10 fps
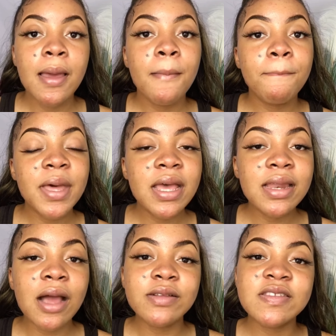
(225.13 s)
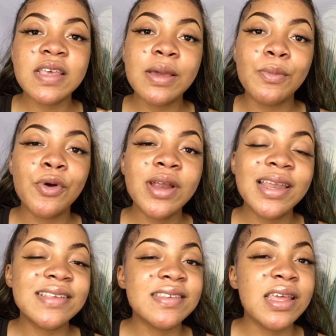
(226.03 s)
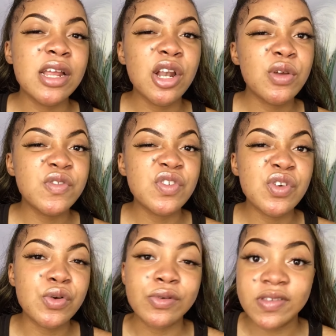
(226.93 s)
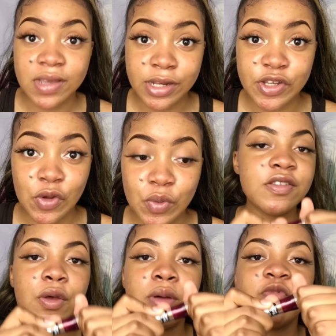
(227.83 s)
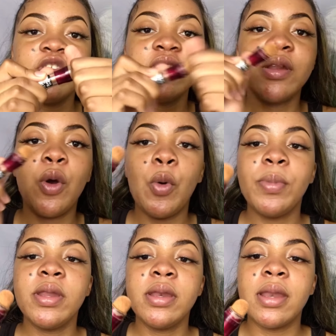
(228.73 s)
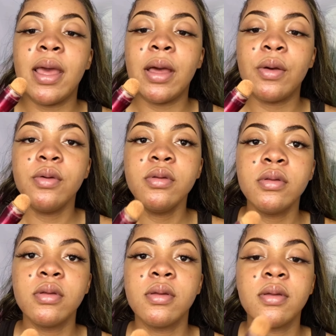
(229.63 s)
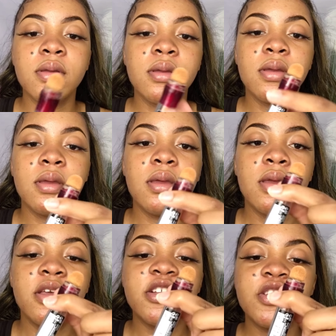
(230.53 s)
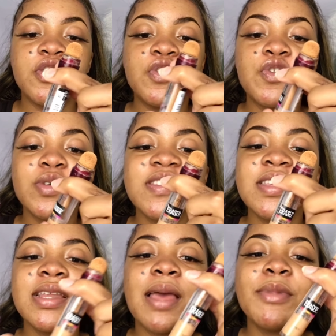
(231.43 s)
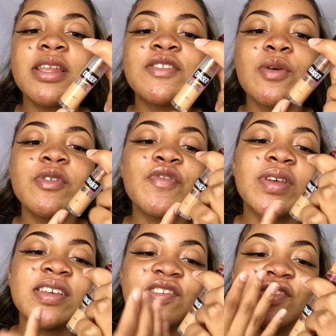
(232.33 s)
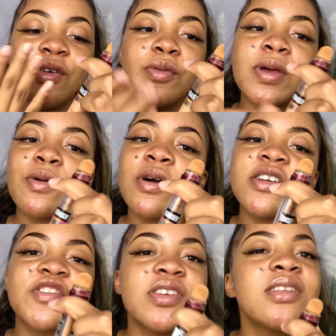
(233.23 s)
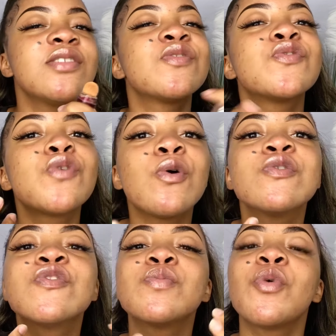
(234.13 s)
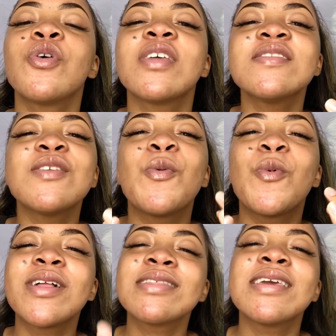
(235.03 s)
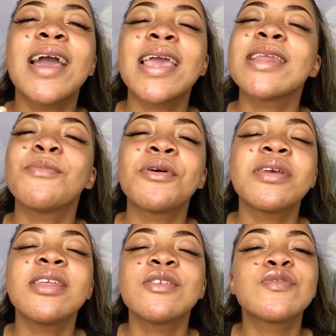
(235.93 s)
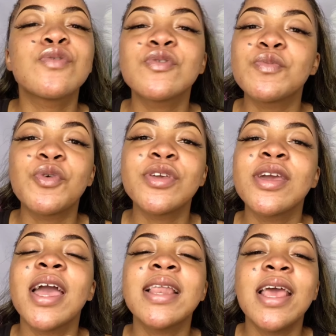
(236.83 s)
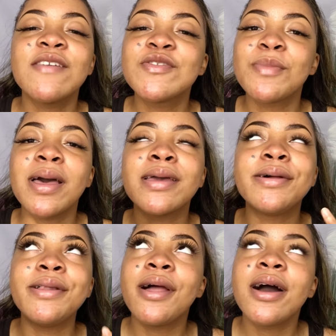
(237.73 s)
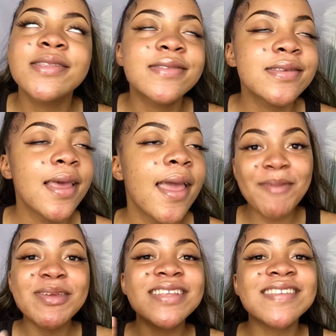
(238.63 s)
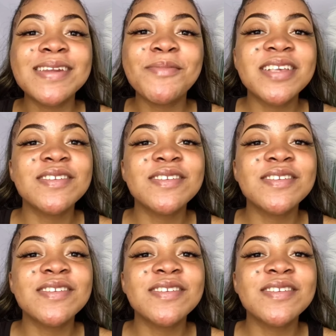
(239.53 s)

but I would say more or less get it close to your skin tone. So I'm just gonna open it now. You twist it. I mean, it's almost finished. Oh my gosh, it is so small. That's the one thing I hate about it. It is so small. You're gonna have to buy a lot. I mean, it's an amazing